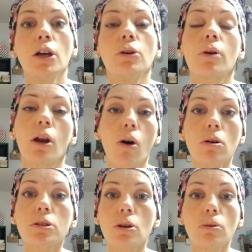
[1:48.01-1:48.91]
You can
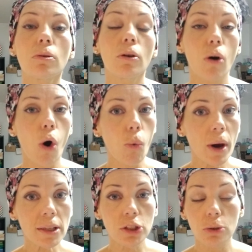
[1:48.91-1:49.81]
also
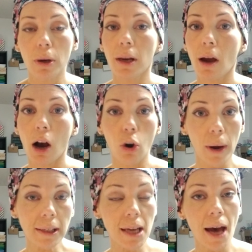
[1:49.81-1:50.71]
always do an, a
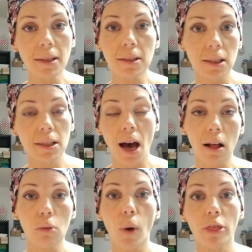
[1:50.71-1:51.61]
quick test to
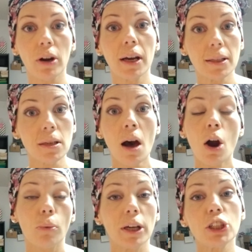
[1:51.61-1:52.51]
tell whether it's
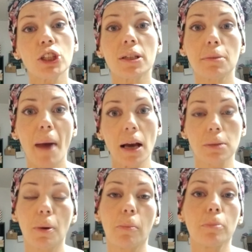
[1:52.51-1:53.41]
reached its
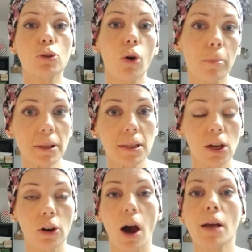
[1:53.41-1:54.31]
maximum
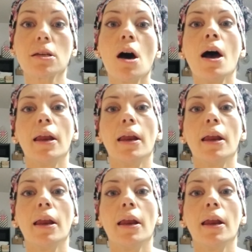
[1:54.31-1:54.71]
absorbency or not.